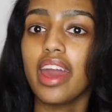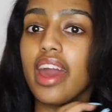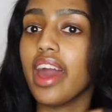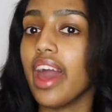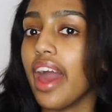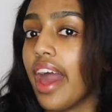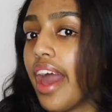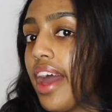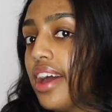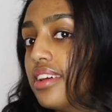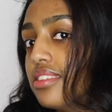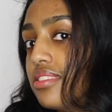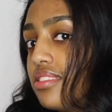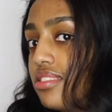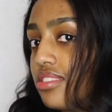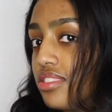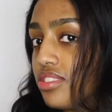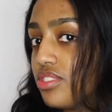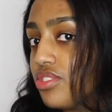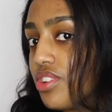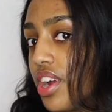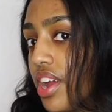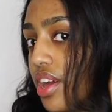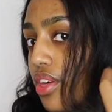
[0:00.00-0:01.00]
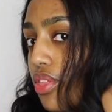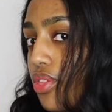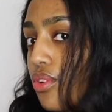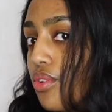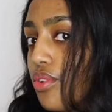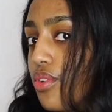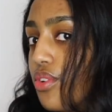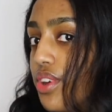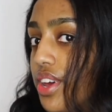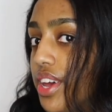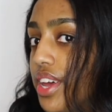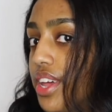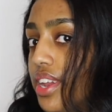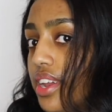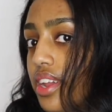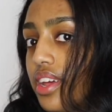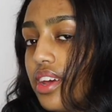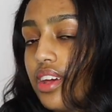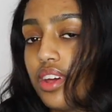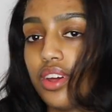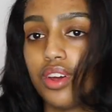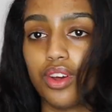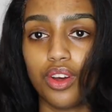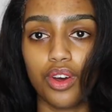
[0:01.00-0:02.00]
hand straight through
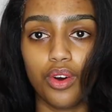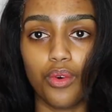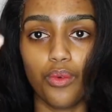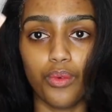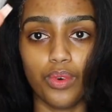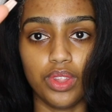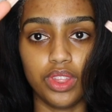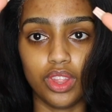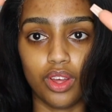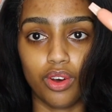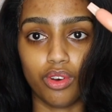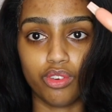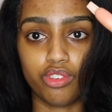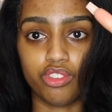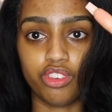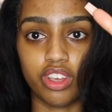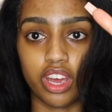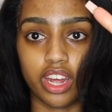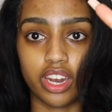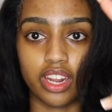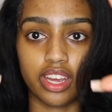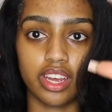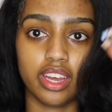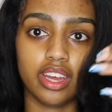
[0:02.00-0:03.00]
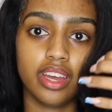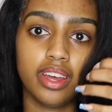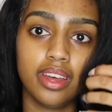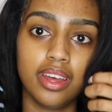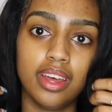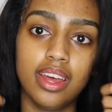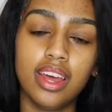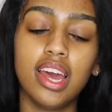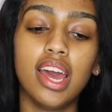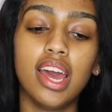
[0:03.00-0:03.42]
it with no shedding.